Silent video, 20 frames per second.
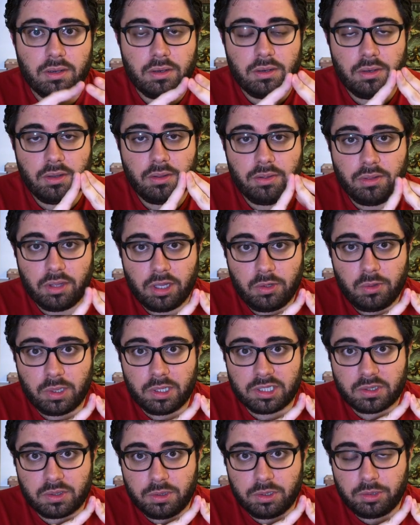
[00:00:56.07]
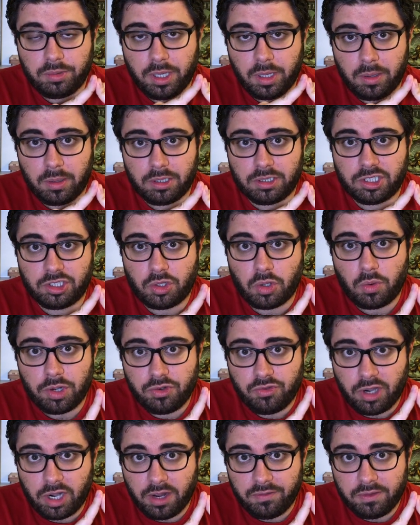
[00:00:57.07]
The third one is going to be about story
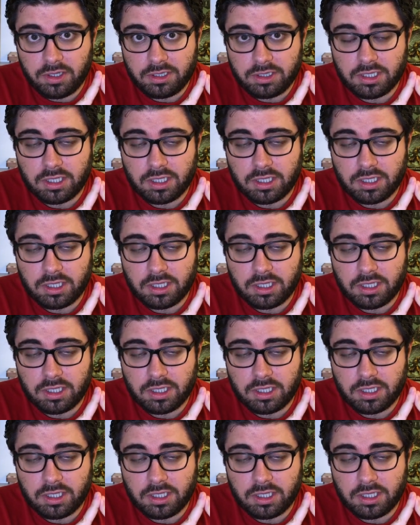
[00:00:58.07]
drivers,